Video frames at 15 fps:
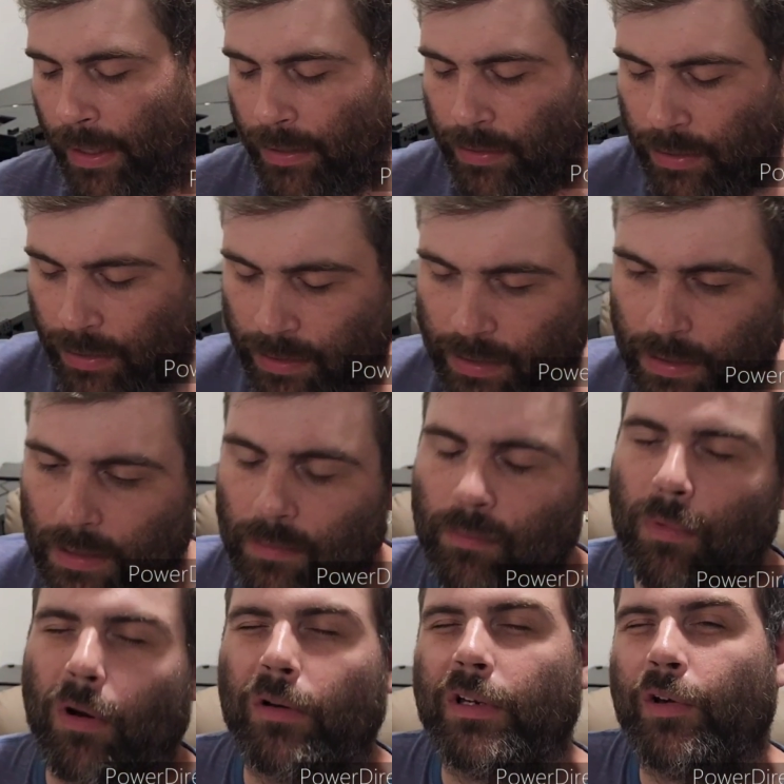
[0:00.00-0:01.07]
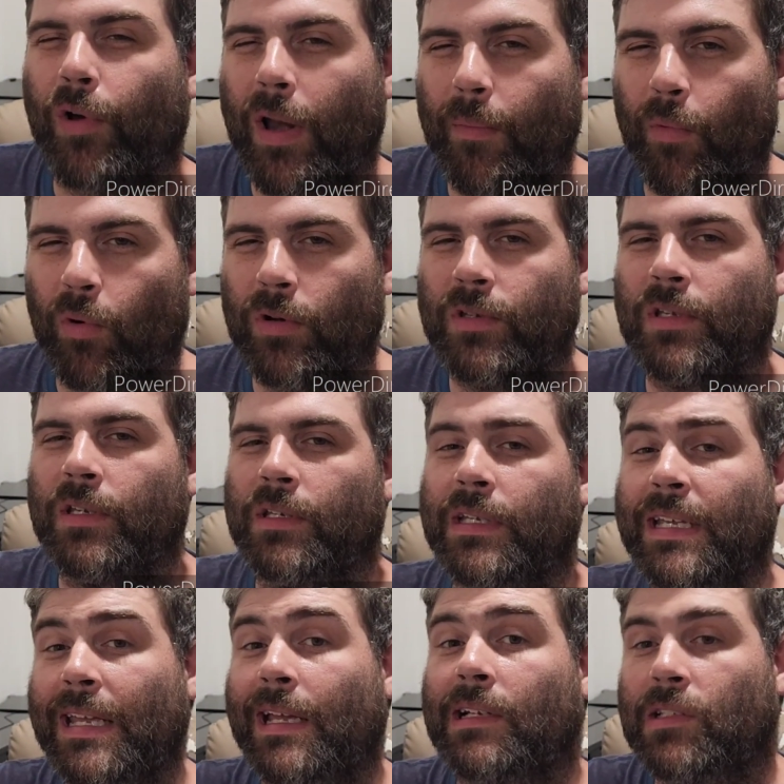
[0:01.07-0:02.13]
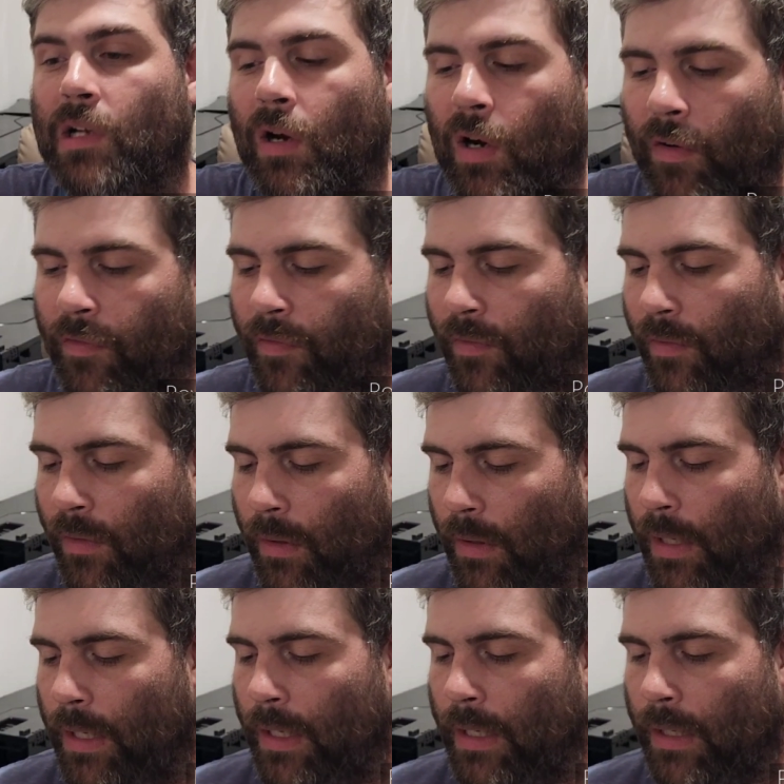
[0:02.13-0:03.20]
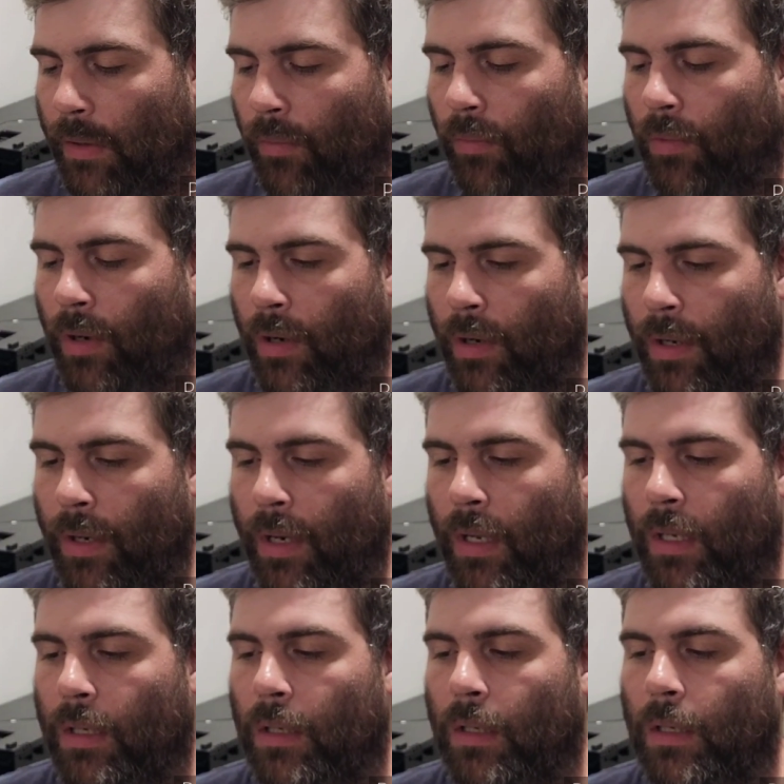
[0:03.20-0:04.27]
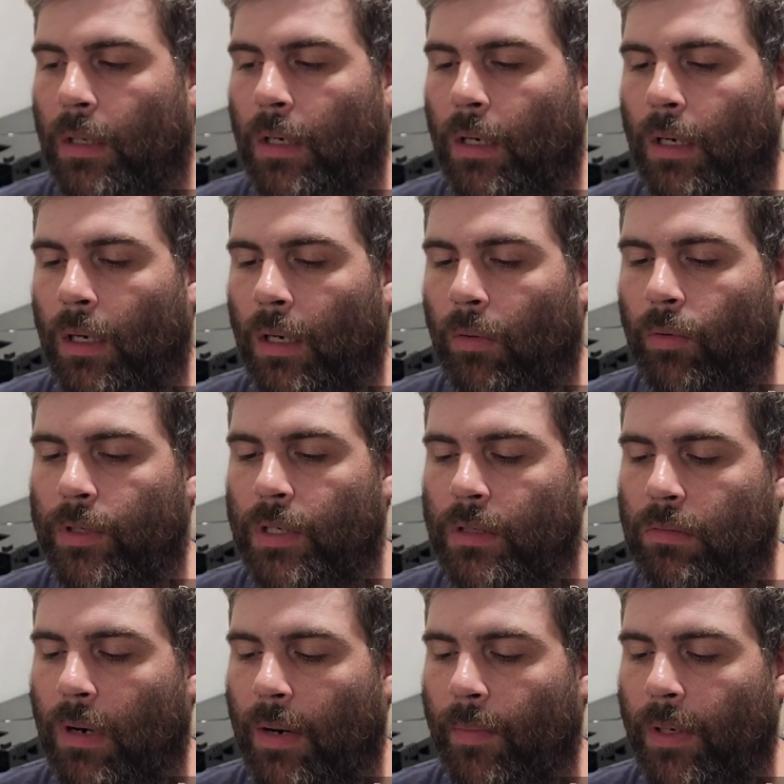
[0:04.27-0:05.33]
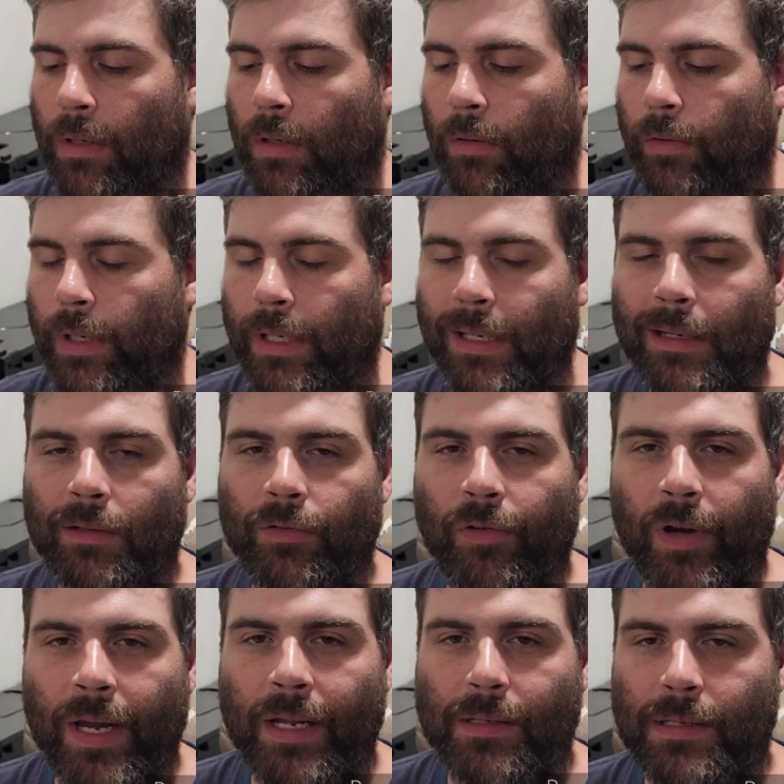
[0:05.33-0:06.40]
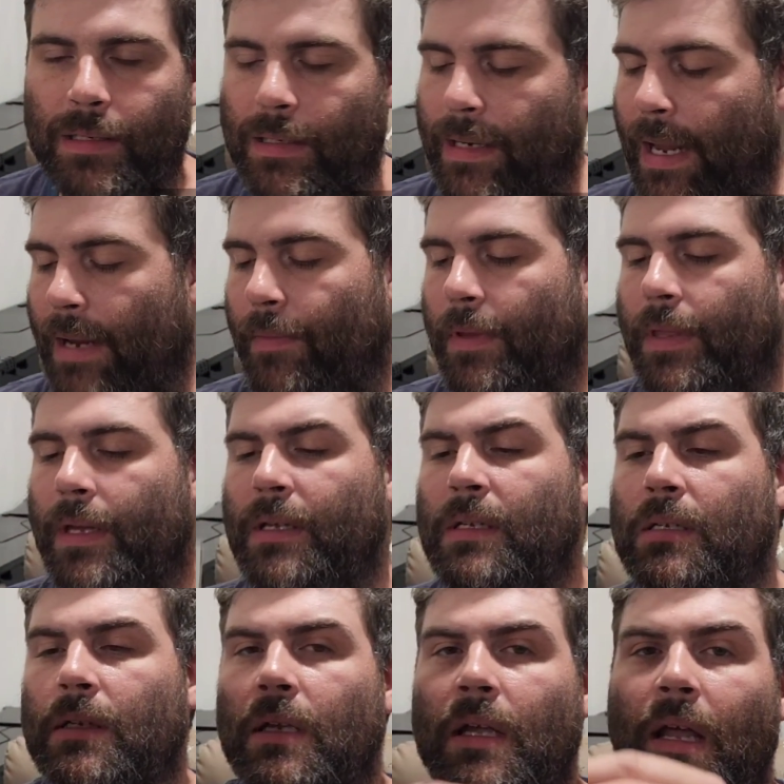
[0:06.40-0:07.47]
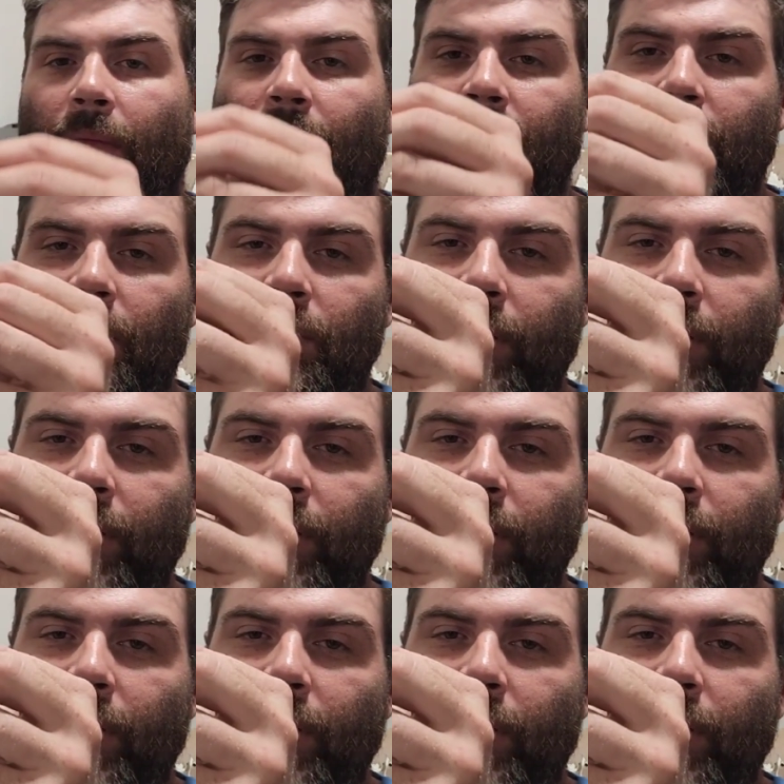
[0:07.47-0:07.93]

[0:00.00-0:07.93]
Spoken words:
It just, Grant Morrison kicked off the run, which is why I'm including Grant's name in this. This is